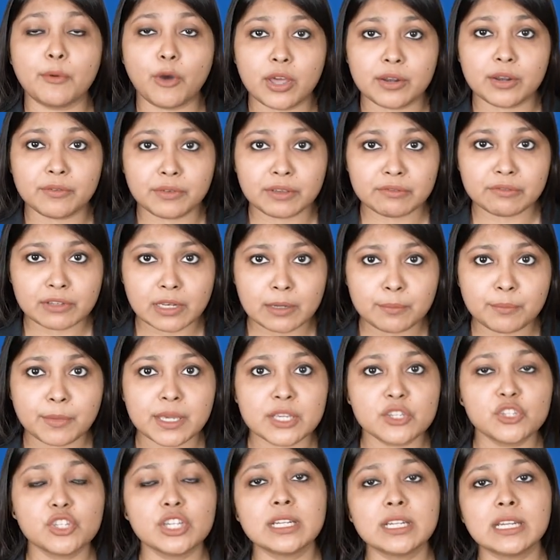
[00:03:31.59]
or we will
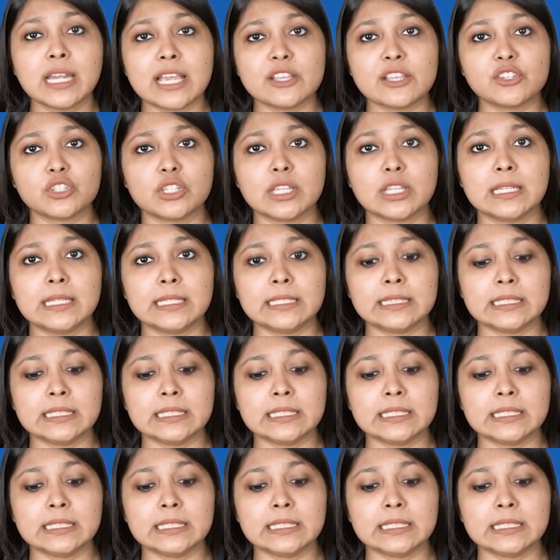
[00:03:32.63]
measure national